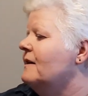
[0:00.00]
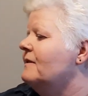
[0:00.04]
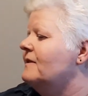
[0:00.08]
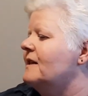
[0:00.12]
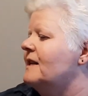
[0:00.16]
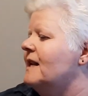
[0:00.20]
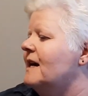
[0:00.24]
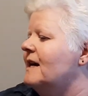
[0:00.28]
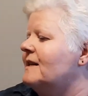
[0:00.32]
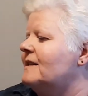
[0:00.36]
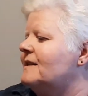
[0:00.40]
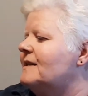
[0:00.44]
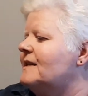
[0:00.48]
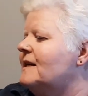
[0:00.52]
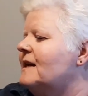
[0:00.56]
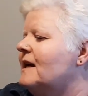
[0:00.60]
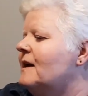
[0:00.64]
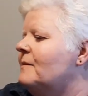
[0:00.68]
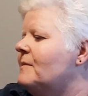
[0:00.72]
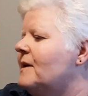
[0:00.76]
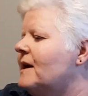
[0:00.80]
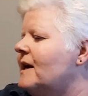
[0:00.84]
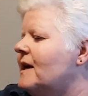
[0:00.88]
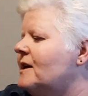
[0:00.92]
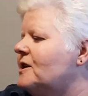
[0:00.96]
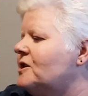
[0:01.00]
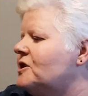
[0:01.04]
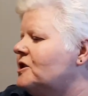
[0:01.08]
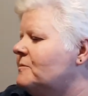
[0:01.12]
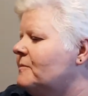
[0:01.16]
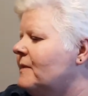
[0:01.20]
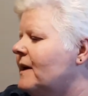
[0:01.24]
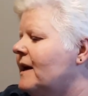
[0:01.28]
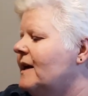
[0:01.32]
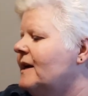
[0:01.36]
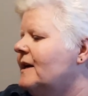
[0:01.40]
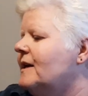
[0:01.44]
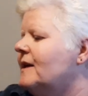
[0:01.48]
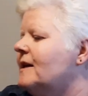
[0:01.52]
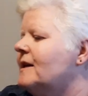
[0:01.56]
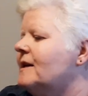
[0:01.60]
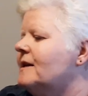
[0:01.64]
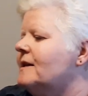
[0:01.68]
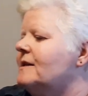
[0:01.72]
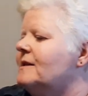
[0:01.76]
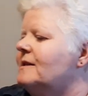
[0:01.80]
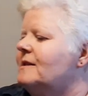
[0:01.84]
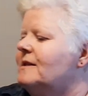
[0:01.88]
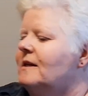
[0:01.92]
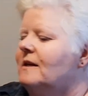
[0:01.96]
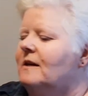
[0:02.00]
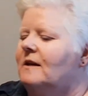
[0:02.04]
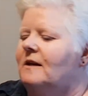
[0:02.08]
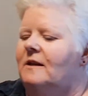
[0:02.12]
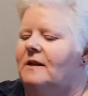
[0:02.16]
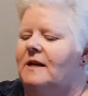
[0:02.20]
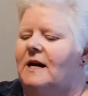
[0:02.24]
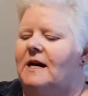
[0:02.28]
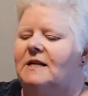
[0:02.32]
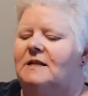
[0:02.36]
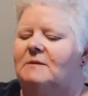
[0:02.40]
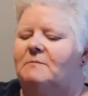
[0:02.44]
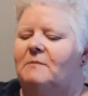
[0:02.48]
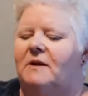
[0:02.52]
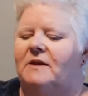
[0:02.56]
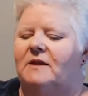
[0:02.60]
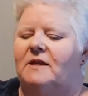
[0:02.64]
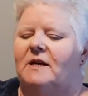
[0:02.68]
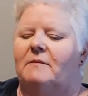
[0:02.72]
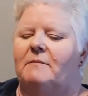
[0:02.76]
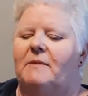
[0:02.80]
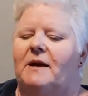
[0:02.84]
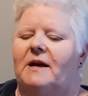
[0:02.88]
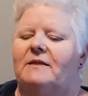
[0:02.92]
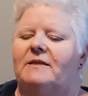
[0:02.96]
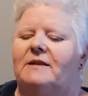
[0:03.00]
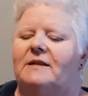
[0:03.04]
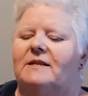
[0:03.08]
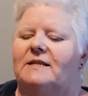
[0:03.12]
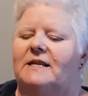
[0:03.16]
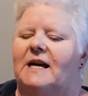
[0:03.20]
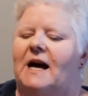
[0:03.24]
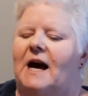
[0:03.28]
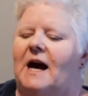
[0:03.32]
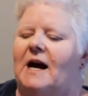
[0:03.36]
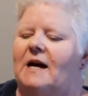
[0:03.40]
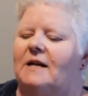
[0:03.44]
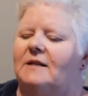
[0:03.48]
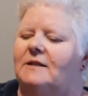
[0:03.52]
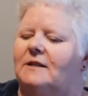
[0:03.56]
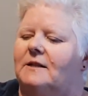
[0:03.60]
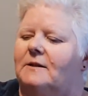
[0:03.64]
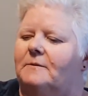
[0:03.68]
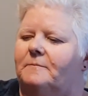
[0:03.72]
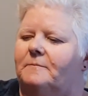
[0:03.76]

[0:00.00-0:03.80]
The next thing I managed to make is, last month I made this hat.